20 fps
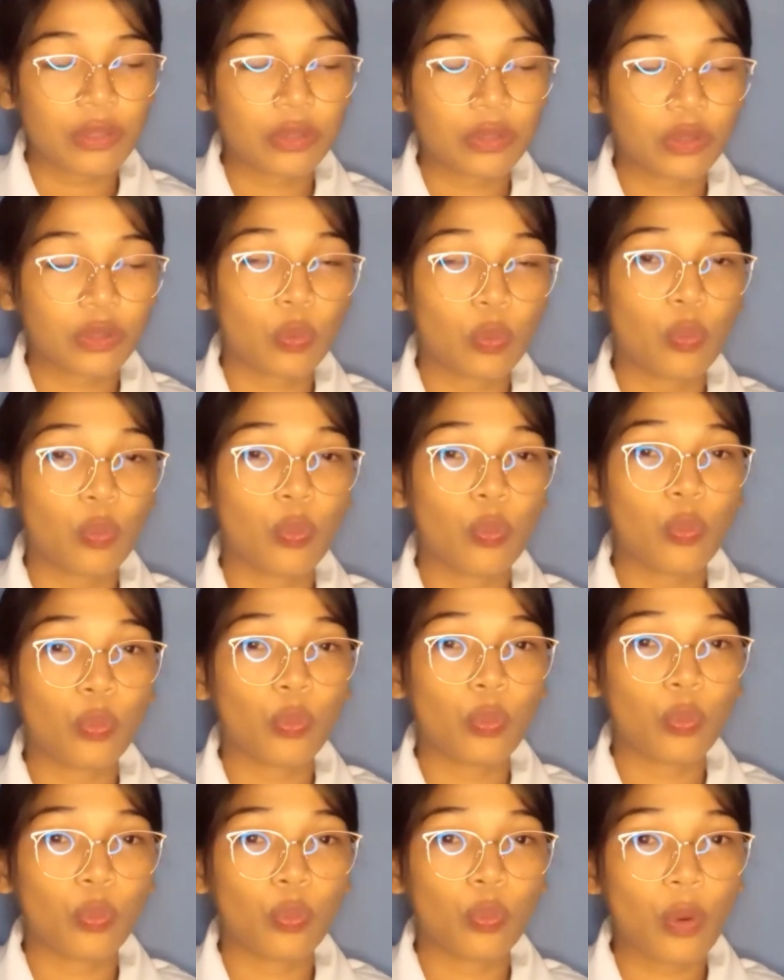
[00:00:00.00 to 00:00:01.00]

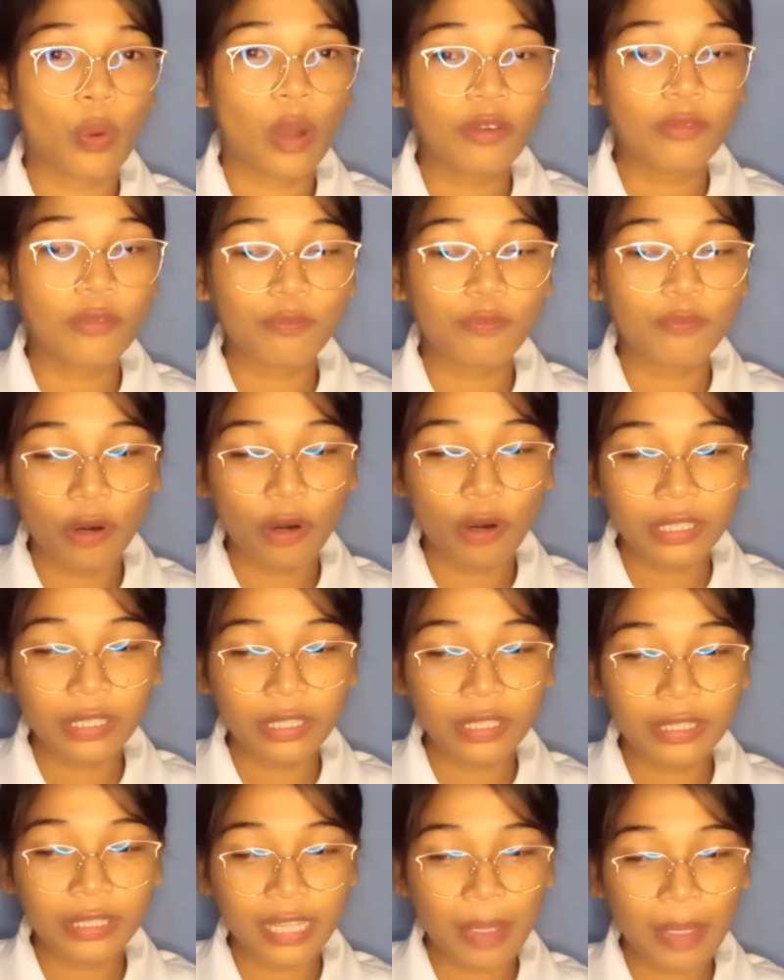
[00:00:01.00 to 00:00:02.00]
1/4 times
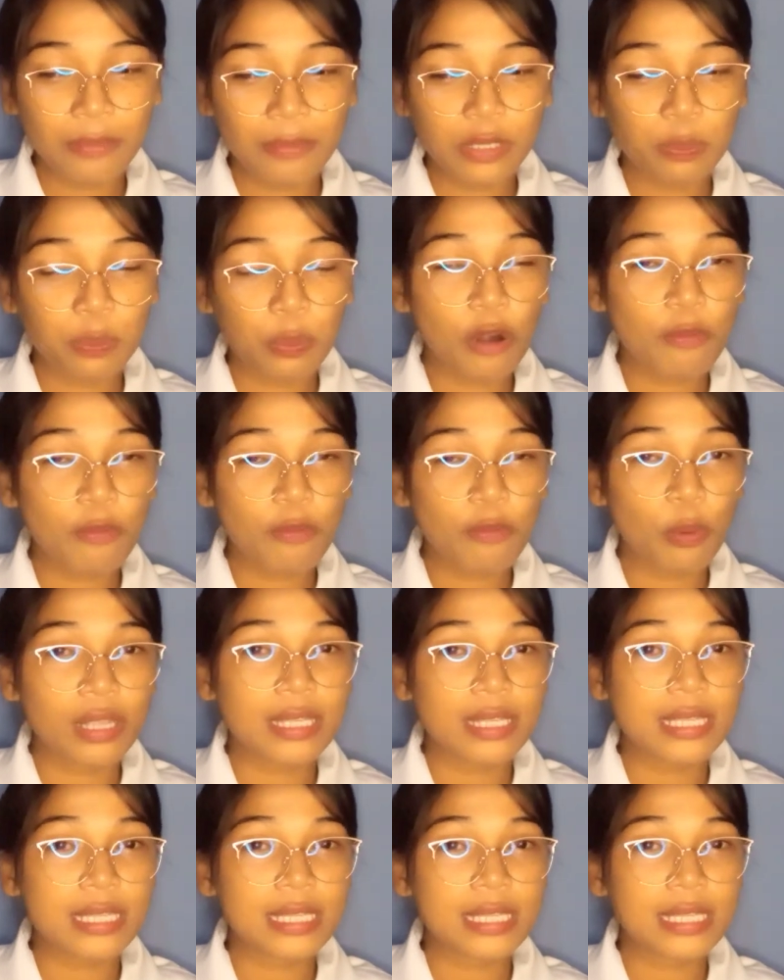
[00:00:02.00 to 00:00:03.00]

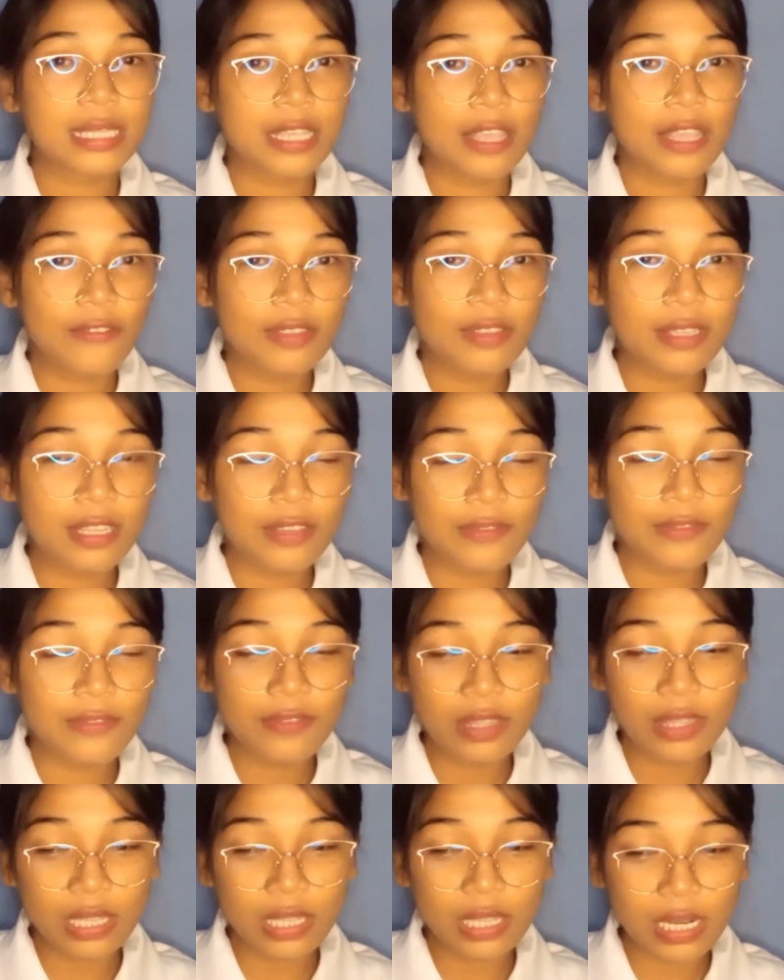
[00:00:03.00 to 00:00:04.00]
4.773 times